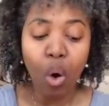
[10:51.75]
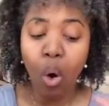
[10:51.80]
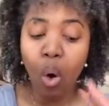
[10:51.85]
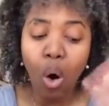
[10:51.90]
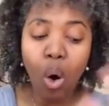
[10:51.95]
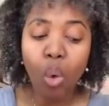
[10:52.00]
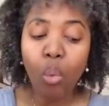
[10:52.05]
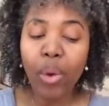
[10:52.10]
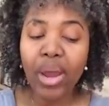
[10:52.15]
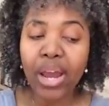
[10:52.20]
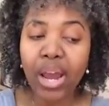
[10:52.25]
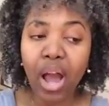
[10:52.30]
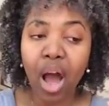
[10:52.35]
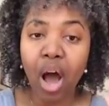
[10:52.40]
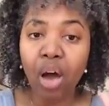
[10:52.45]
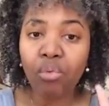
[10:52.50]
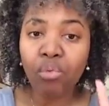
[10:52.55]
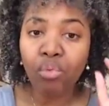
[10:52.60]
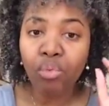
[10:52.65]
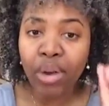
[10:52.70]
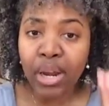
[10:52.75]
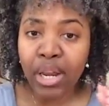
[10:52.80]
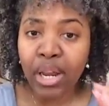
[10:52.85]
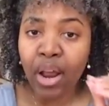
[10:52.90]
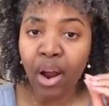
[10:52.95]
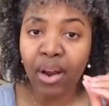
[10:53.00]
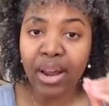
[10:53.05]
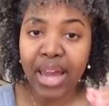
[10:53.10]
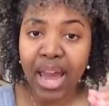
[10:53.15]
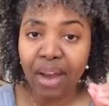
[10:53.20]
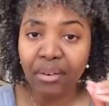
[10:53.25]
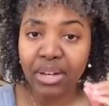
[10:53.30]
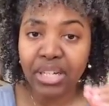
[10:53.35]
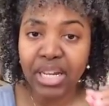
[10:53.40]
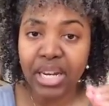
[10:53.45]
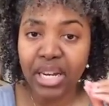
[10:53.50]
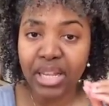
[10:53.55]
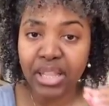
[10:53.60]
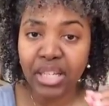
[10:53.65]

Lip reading: All we really are guaranteed